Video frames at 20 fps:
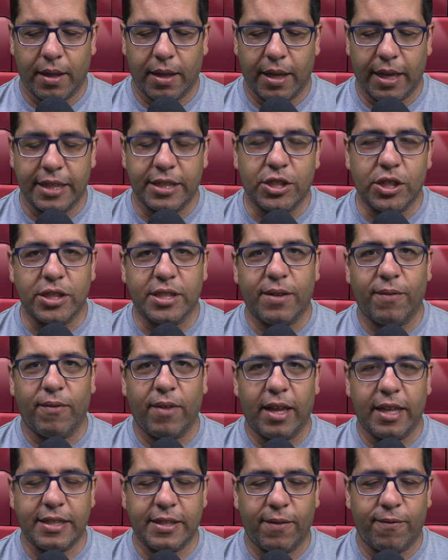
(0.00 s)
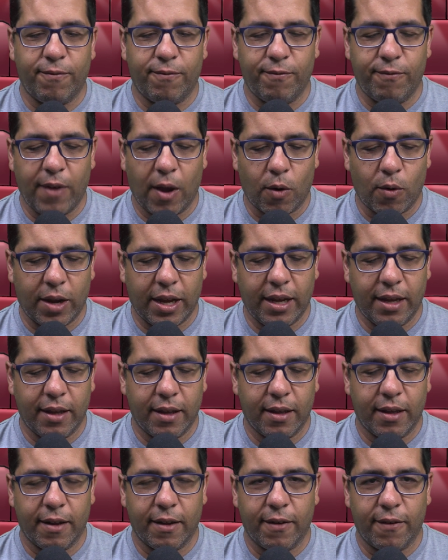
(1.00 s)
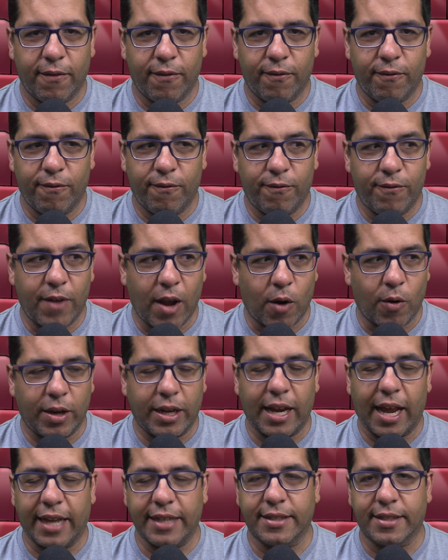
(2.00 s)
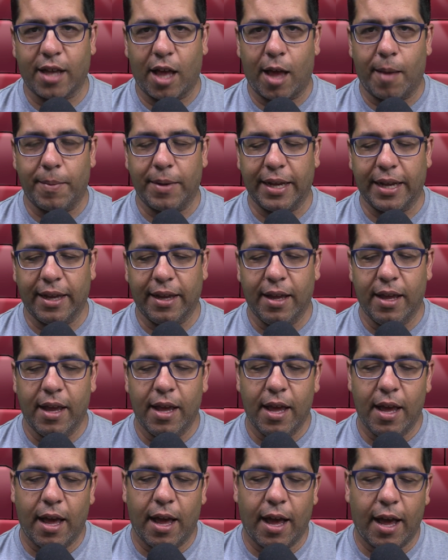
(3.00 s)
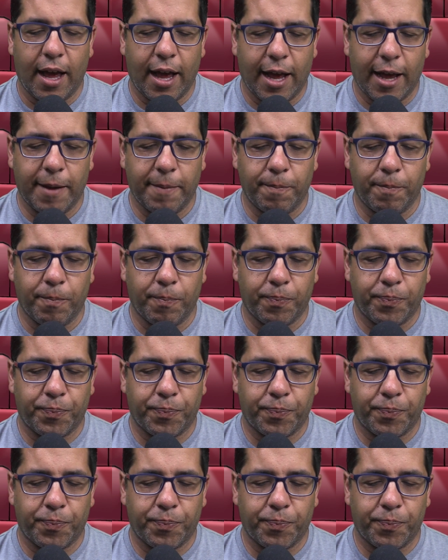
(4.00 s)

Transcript: a very, very nice comedy. My